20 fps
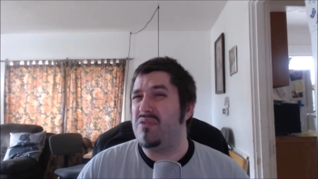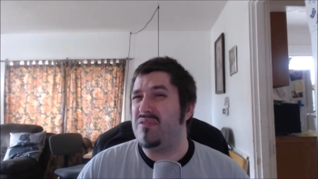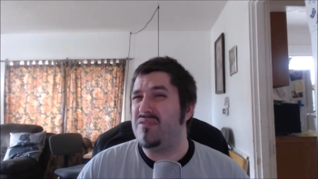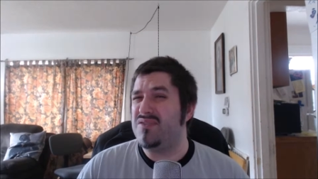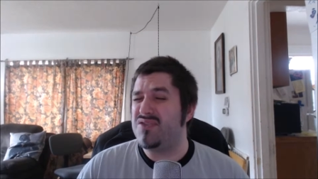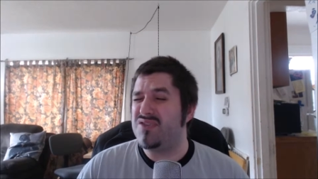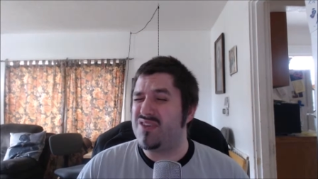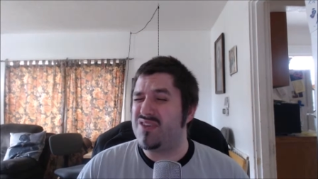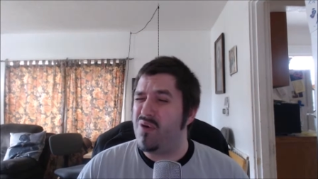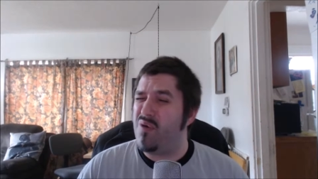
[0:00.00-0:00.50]

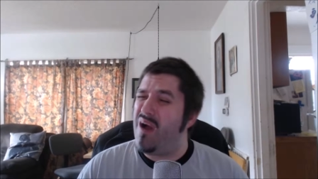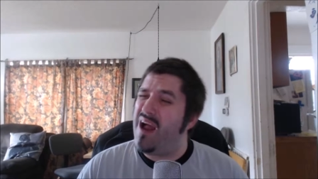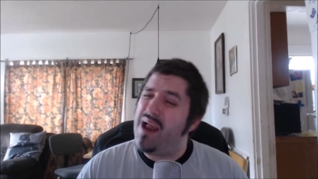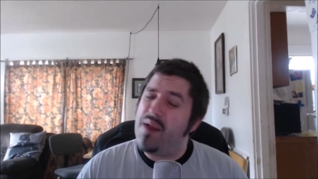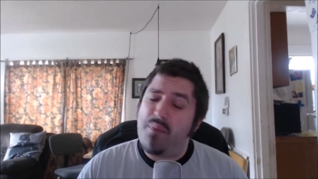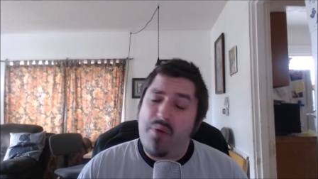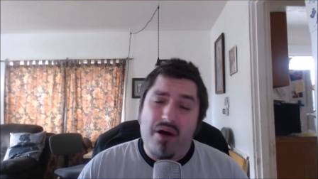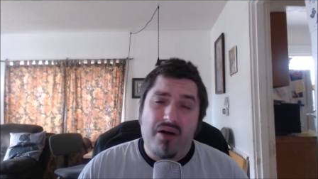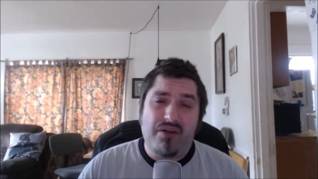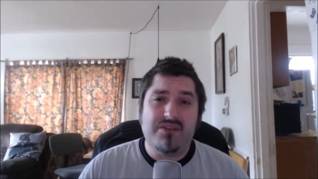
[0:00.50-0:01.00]
So I
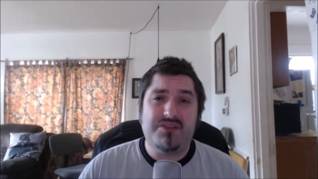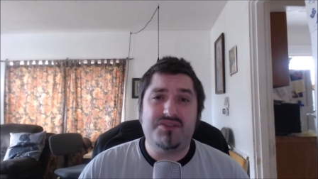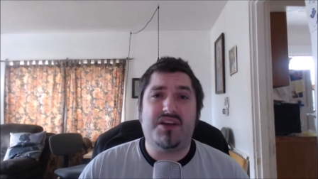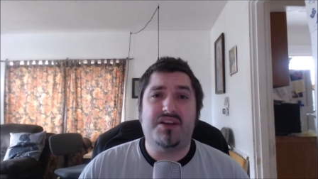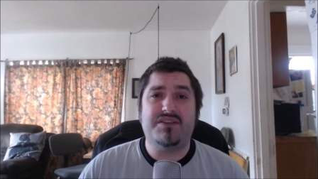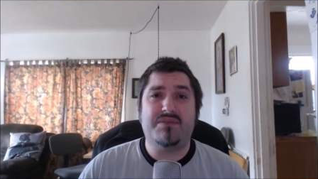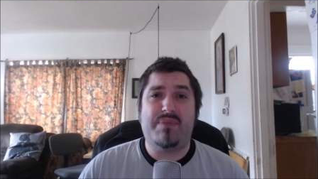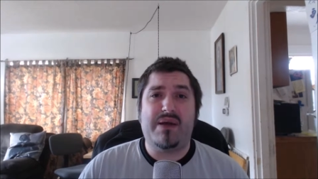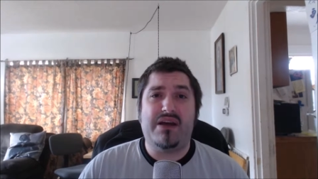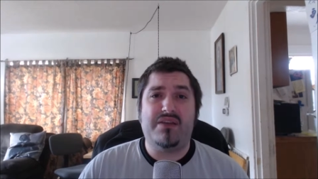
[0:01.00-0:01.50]
apologize
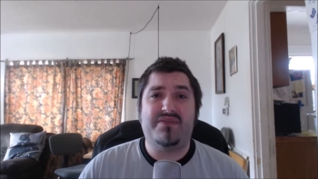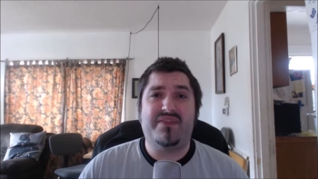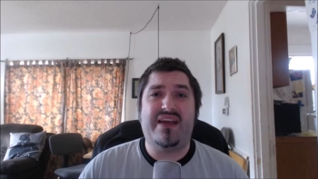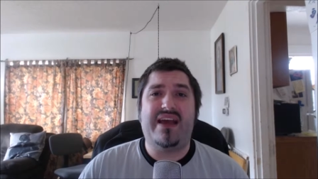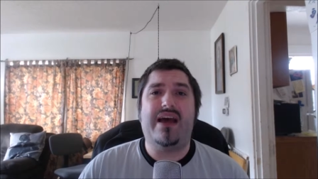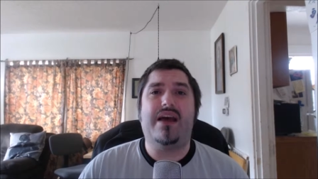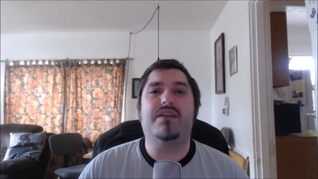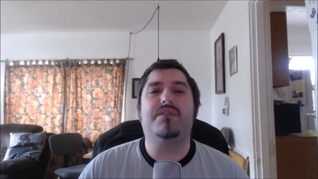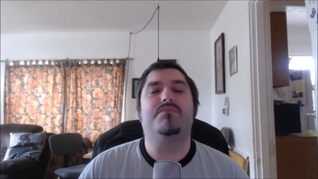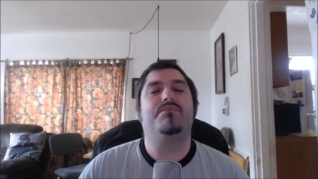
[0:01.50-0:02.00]
about
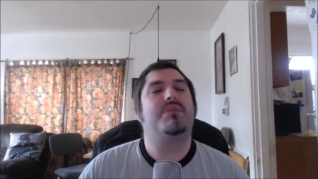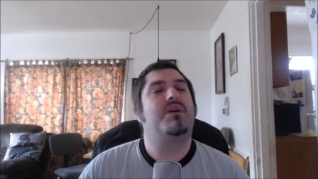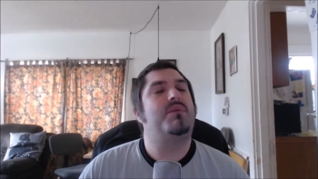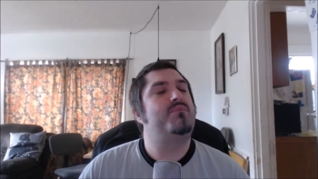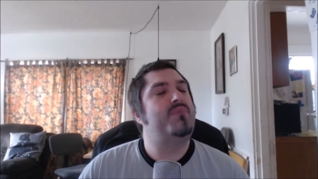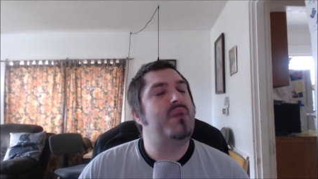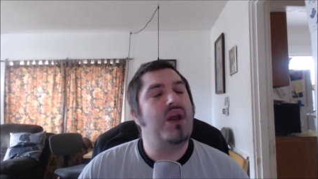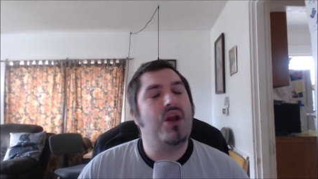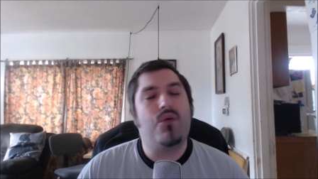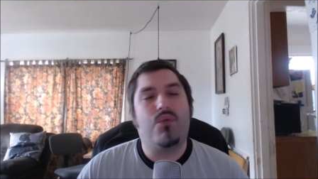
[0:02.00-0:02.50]
that.
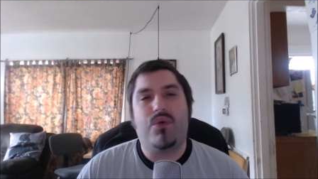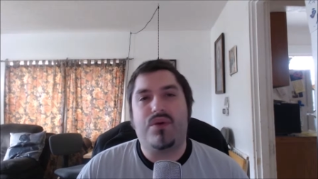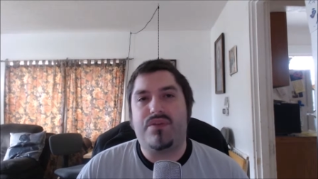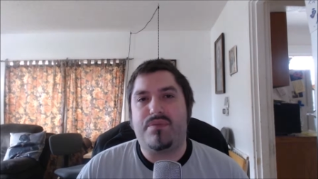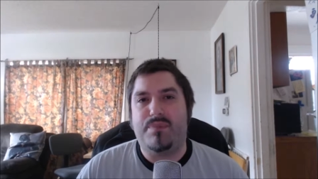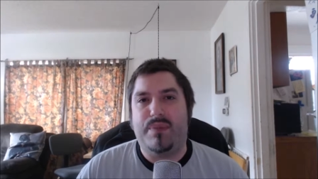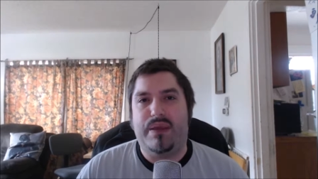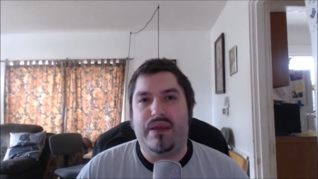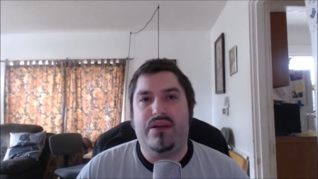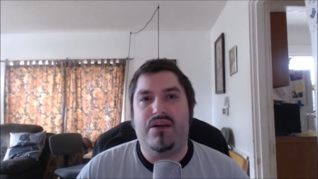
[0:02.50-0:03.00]
Bear with
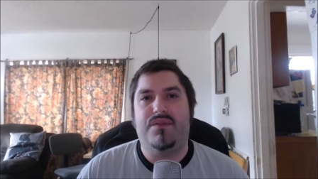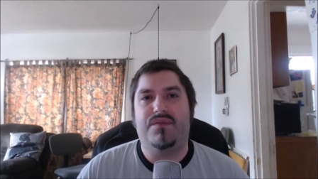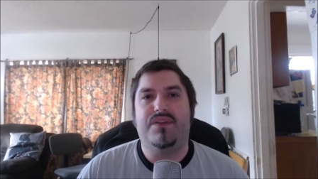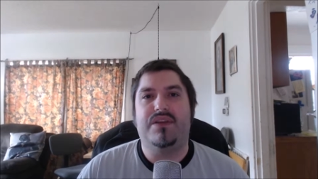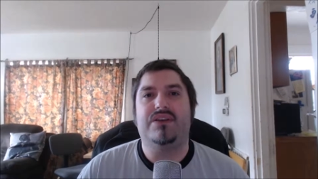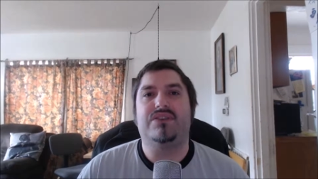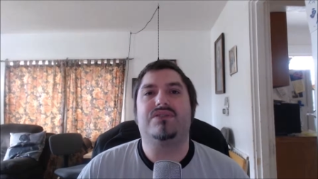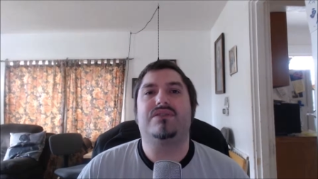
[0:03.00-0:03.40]
me on this.